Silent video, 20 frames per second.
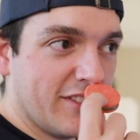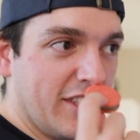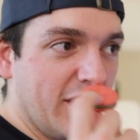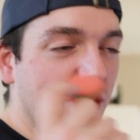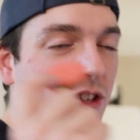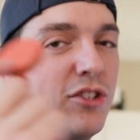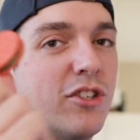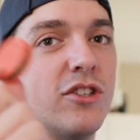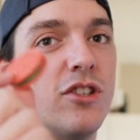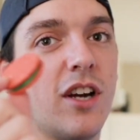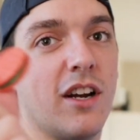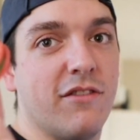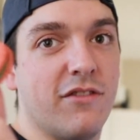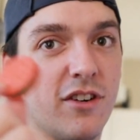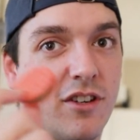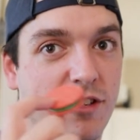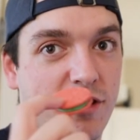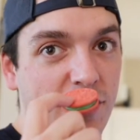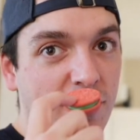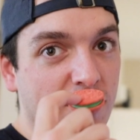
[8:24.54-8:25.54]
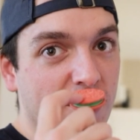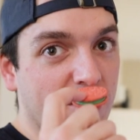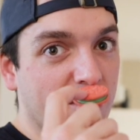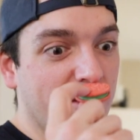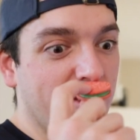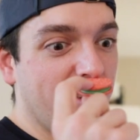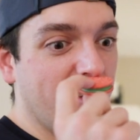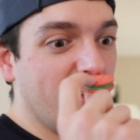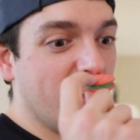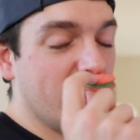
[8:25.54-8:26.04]
something. You should try first. You're
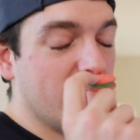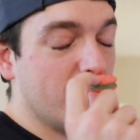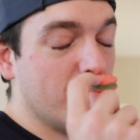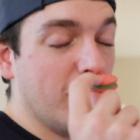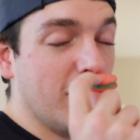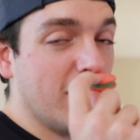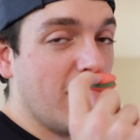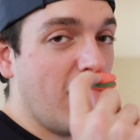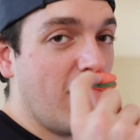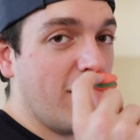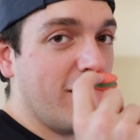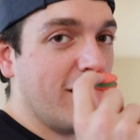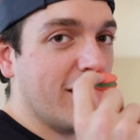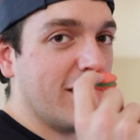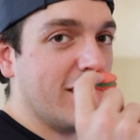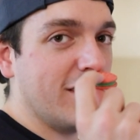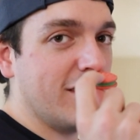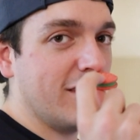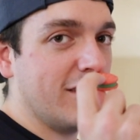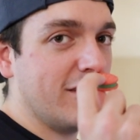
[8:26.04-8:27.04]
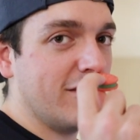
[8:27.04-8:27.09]
the sweetaholic.